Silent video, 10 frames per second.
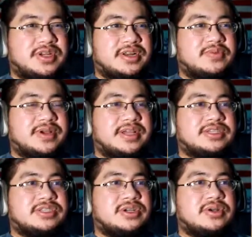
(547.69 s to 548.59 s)
in a way,
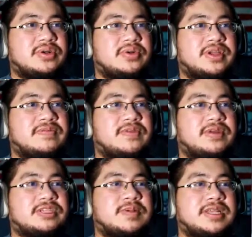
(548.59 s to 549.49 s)
so if you're
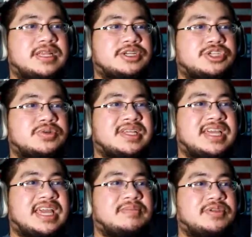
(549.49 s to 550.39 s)
expecting a shooting
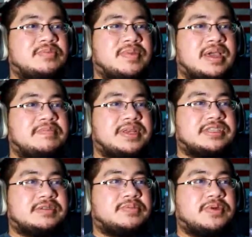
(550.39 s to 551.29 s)
game, you might be
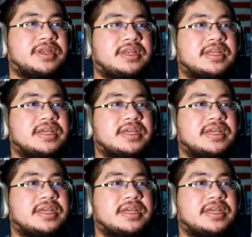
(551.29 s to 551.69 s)
disappointed.